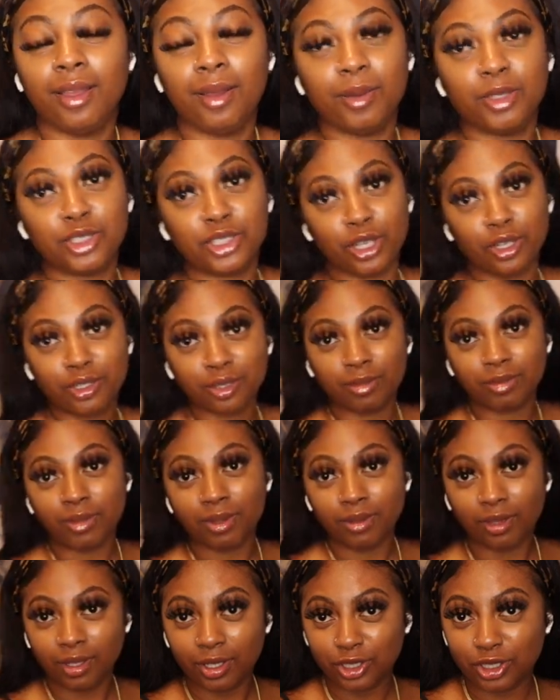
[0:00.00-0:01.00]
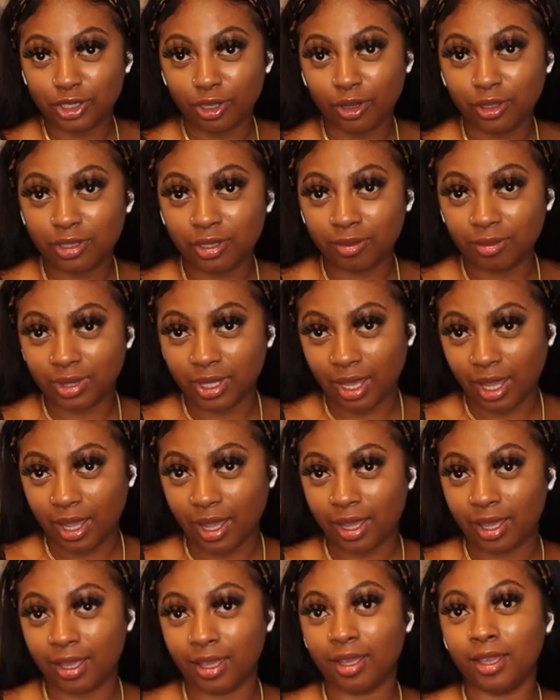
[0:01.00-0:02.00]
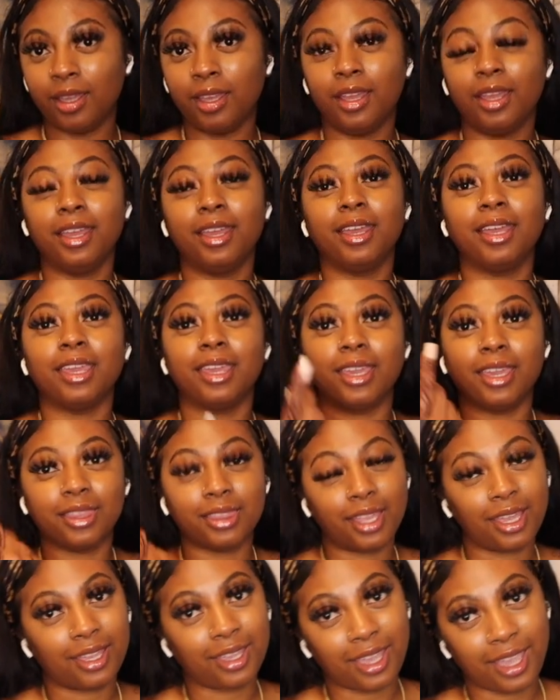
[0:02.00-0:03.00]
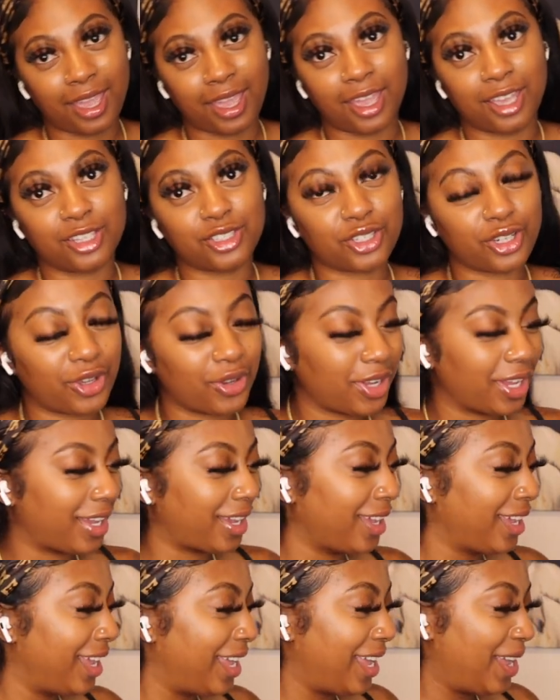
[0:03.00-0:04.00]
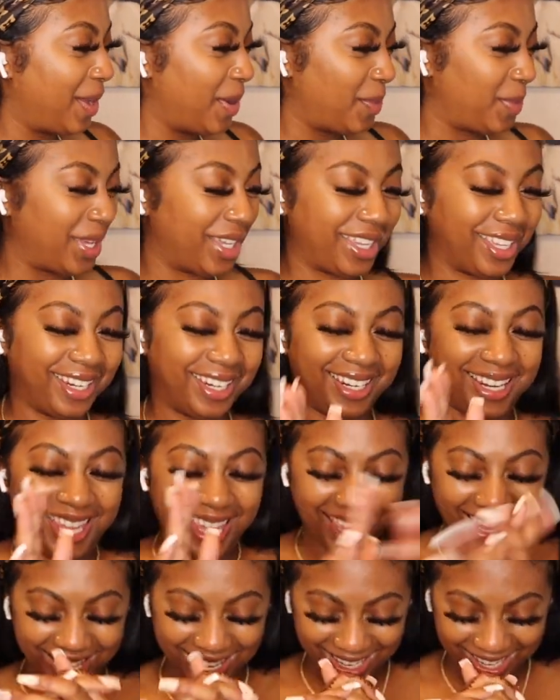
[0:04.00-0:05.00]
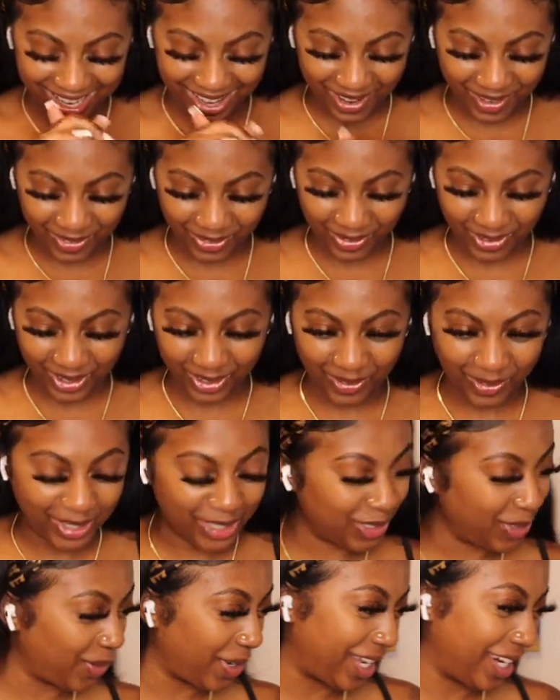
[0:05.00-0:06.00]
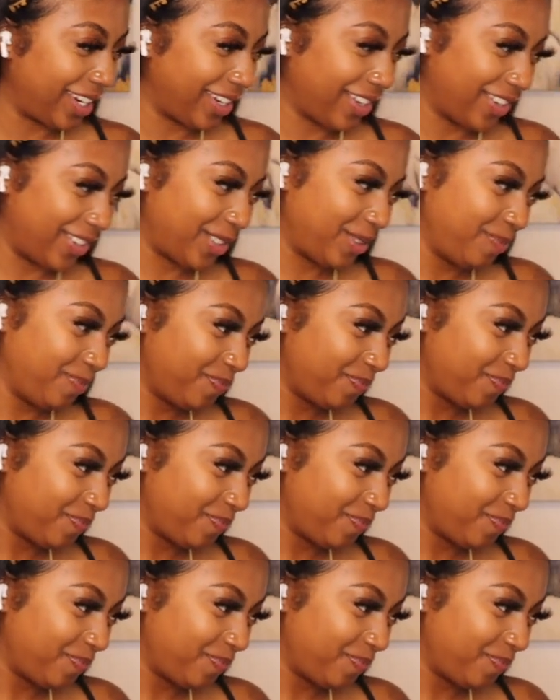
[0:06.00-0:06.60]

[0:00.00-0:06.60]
show some thigh, get that cash, okay? But no, for real, what you rated, girl?